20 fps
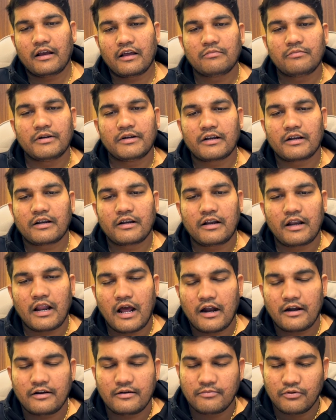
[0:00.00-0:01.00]
uncle, maternal
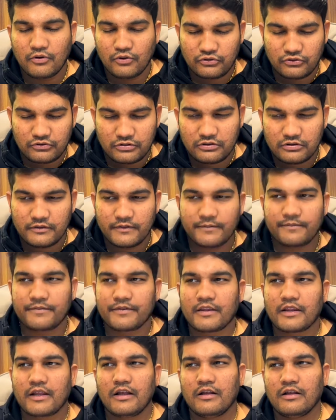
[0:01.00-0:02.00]
aunt, both
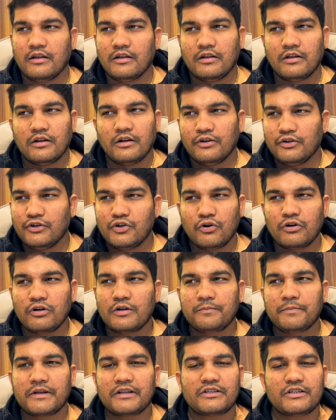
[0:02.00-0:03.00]

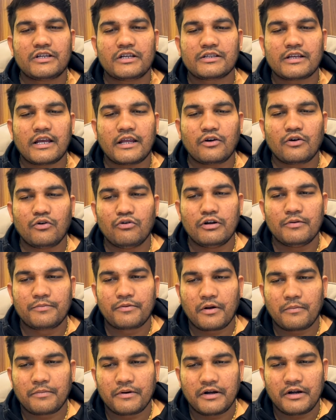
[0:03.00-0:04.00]
don't purchase an old
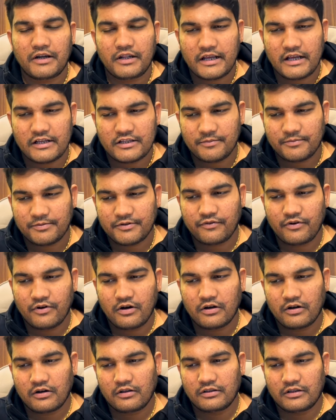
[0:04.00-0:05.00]
property except
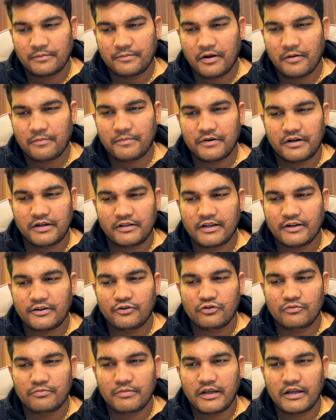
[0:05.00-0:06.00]
for the property that
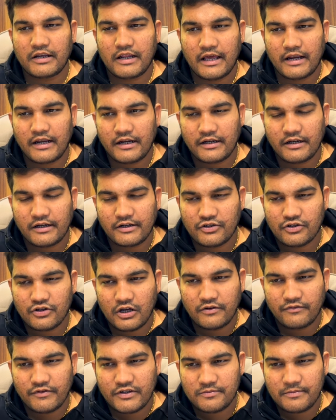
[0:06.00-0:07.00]
you may inherit. It is
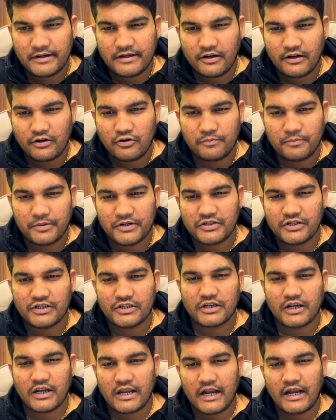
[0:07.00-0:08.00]
always better to
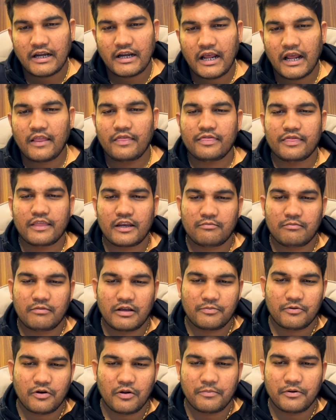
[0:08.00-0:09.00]
purchase land and then
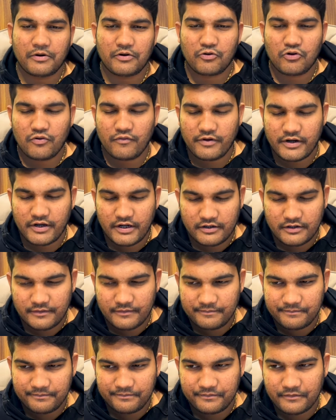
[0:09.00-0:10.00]
make property over it.
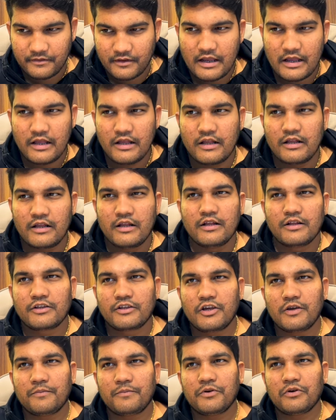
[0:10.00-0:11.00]

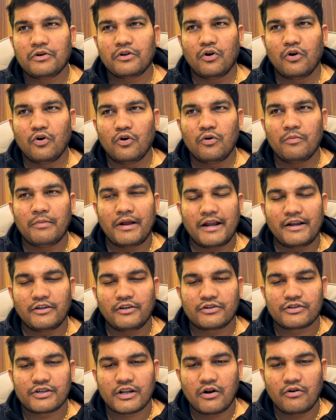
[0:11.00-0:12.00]
Keep your home and
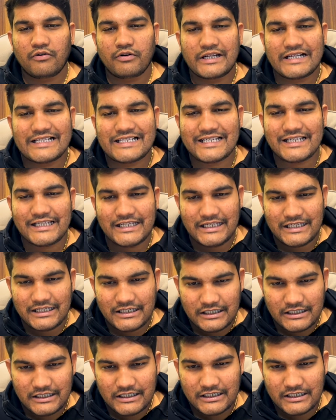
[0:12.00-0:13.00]
your surroundings
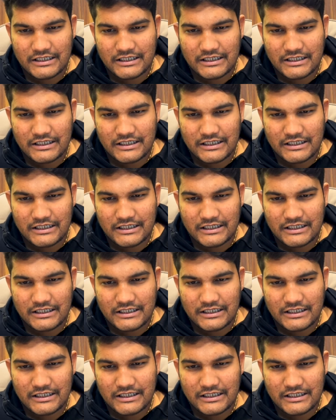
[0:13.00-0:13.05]
clean.